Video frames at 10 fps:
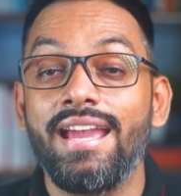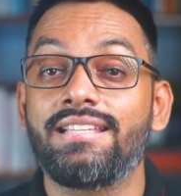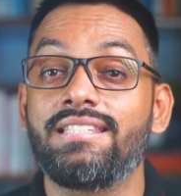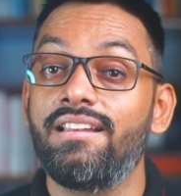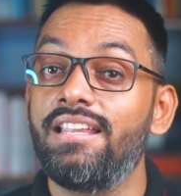
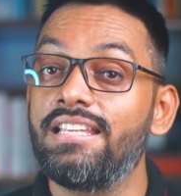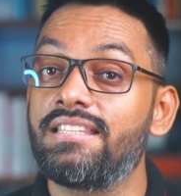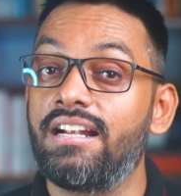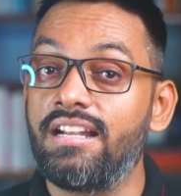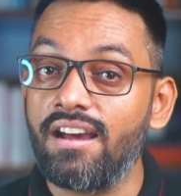Excel is
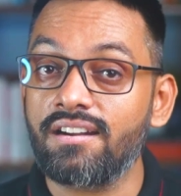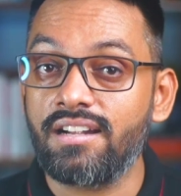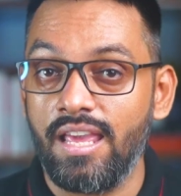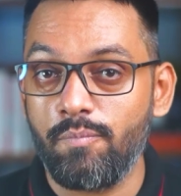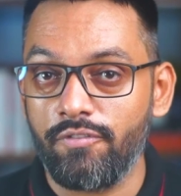the duct
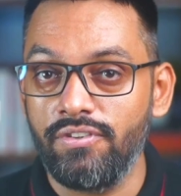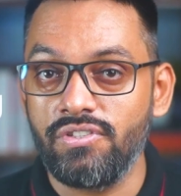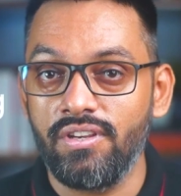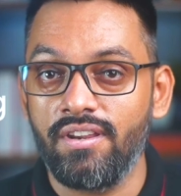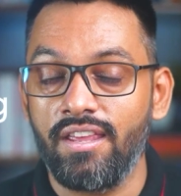tape of
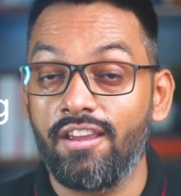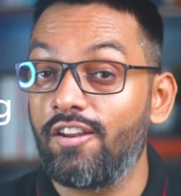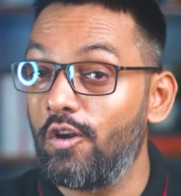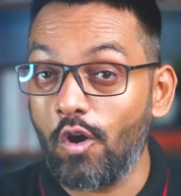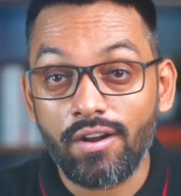engineering,
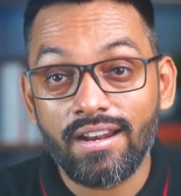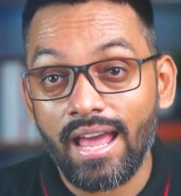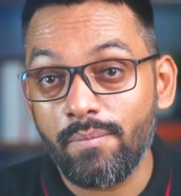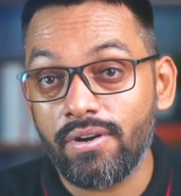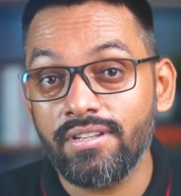not
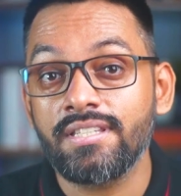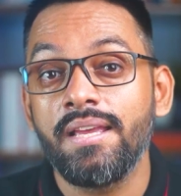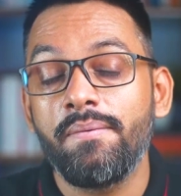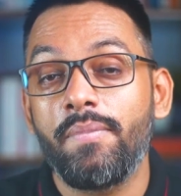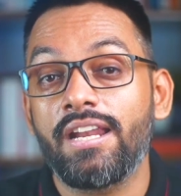glamorous,
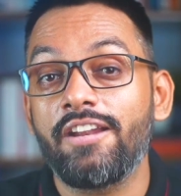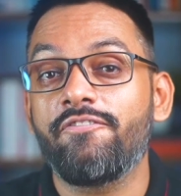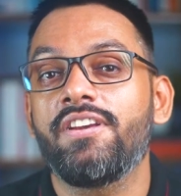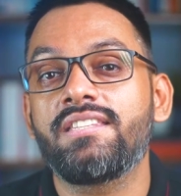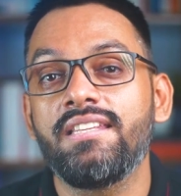but it
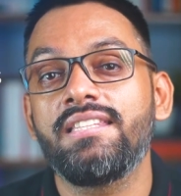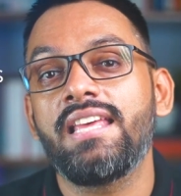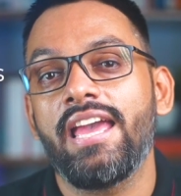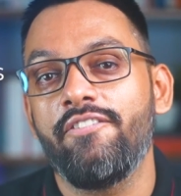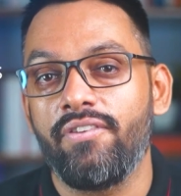fixes
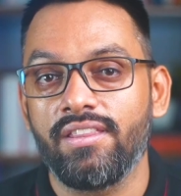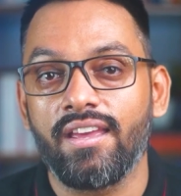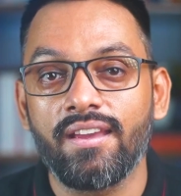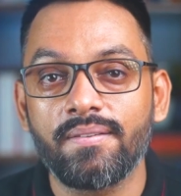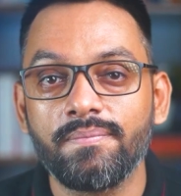
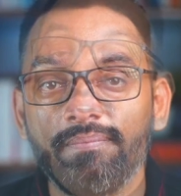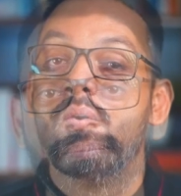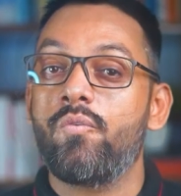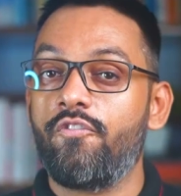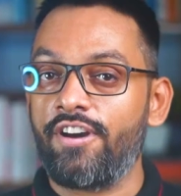everything.
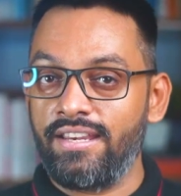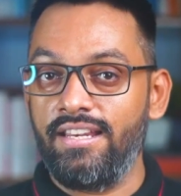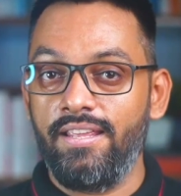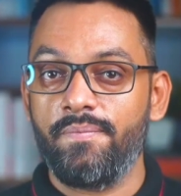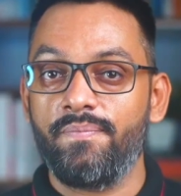
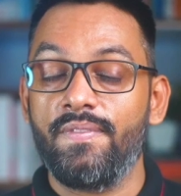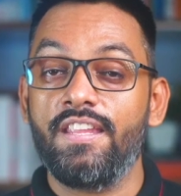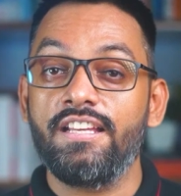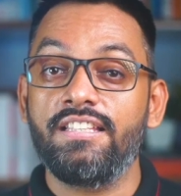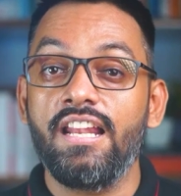Finally,
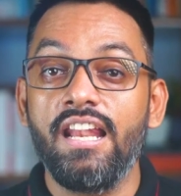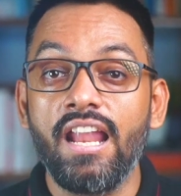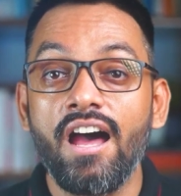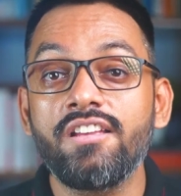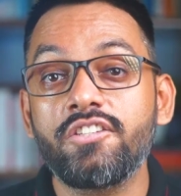the
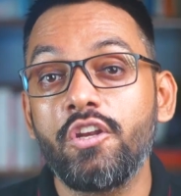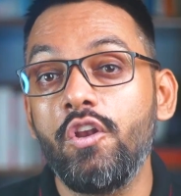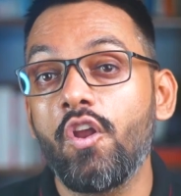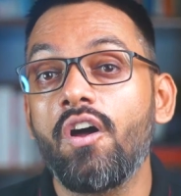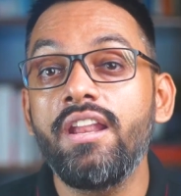last non